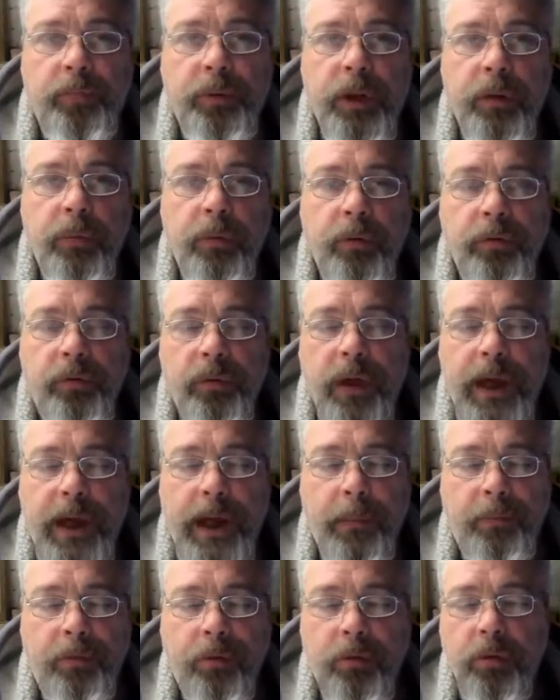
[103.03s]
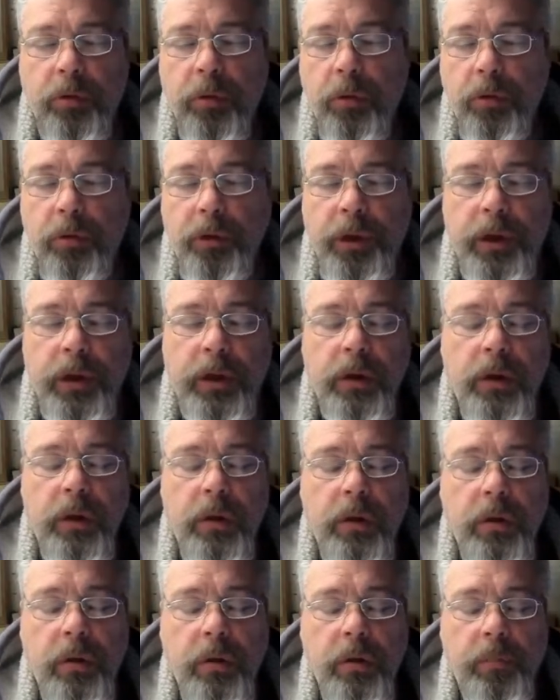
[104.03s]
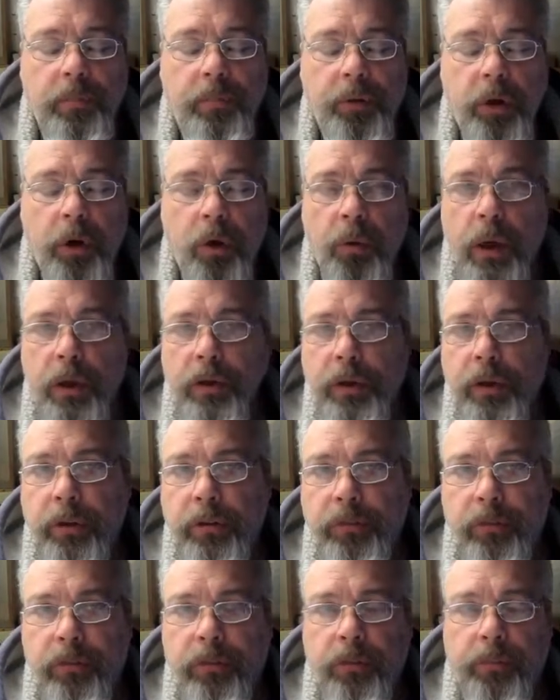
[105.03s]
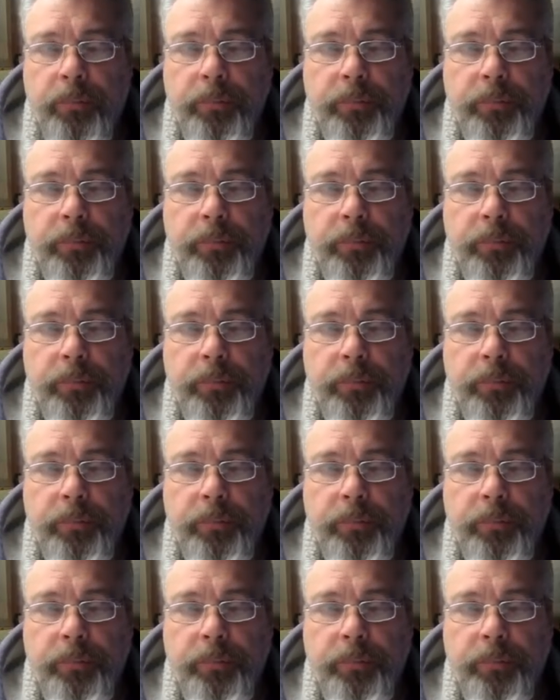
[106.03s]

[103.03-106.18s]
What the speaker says: It was absolutely horrendous.